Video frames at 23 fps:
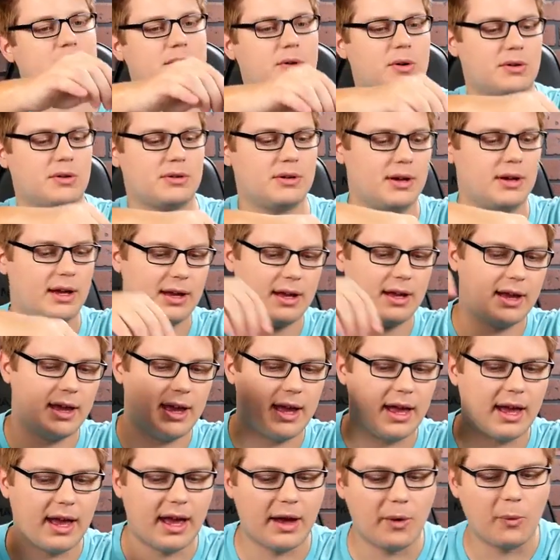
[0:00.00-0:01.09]
or
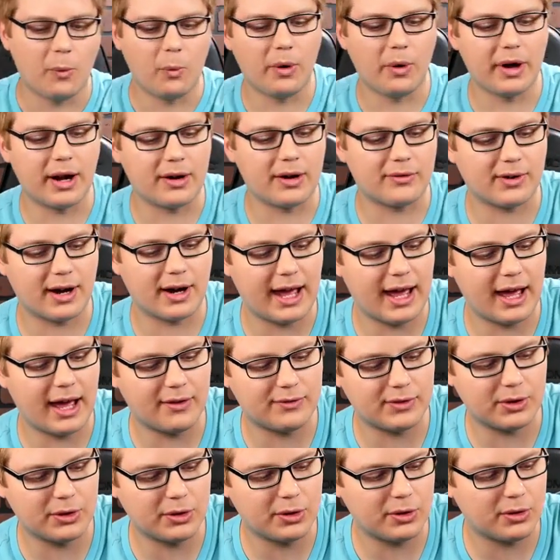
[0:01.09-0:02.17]
whatever
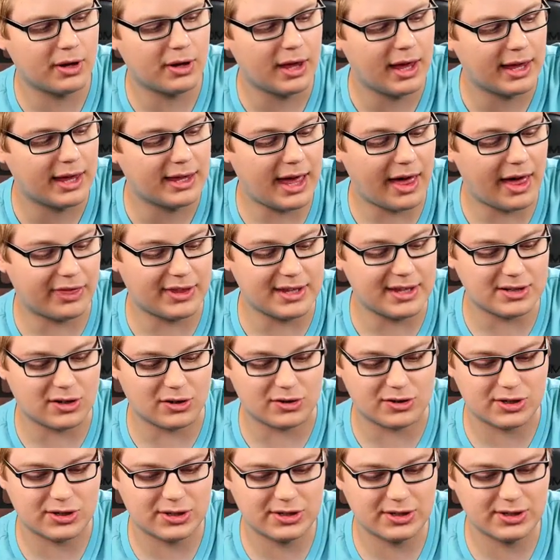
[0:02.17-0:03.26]
have you. Yeah, these are
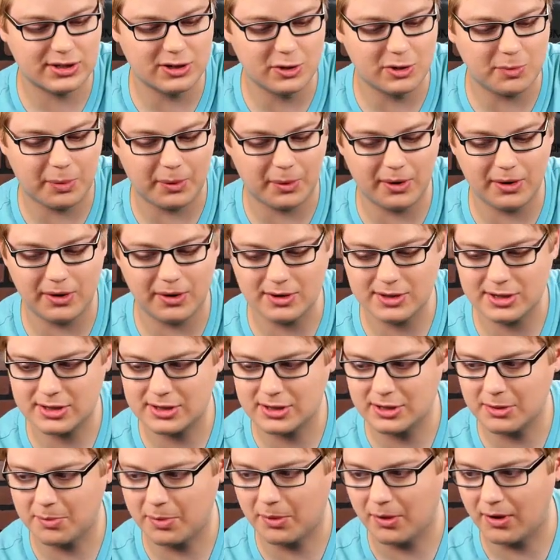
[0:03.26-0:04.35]
super,
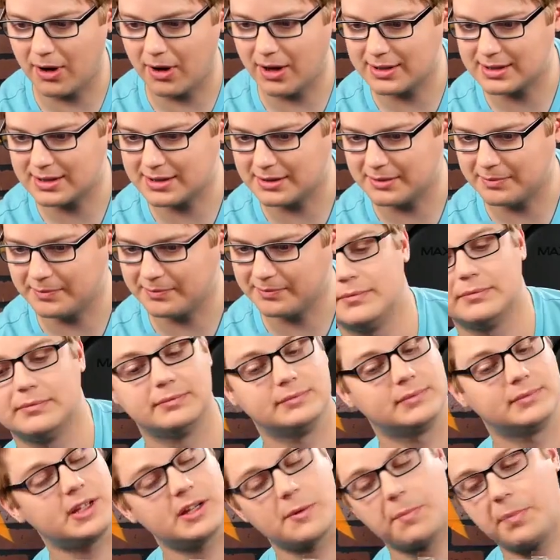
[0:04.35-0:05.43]
super awesome.
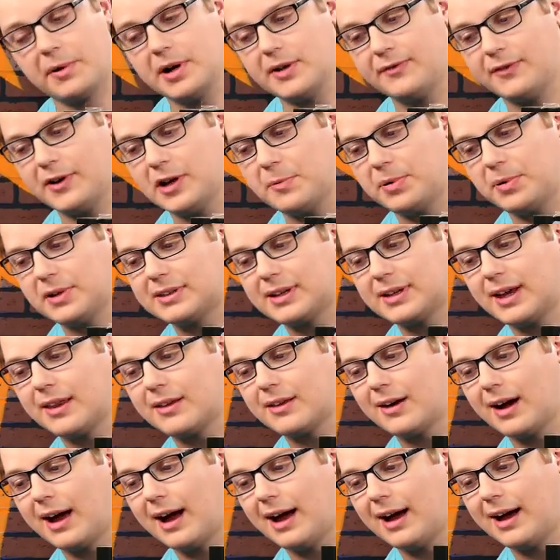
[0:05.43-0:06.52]
These are pretty fun to put
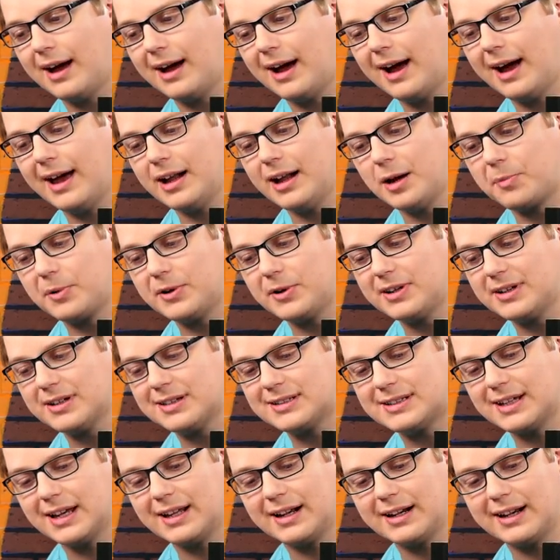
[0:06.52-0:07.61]
together. I had a pretty
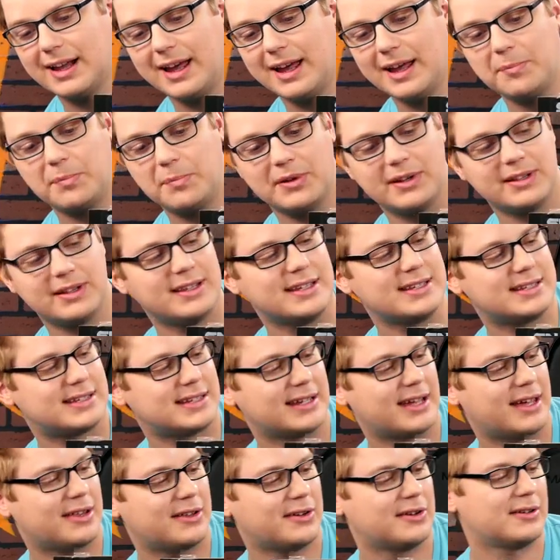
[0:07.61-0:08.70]
good day today putting these
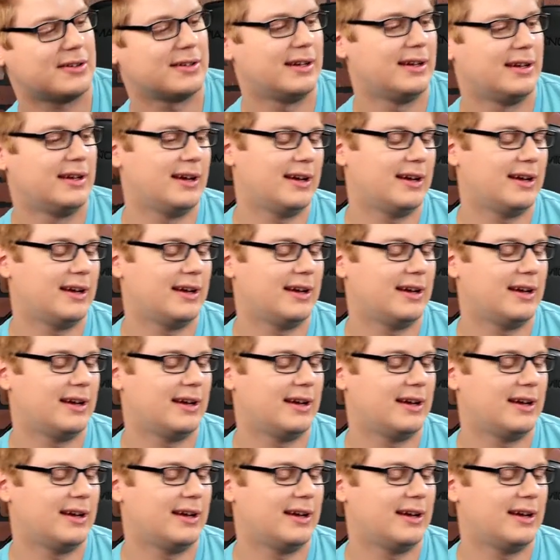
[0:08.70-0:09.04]
together.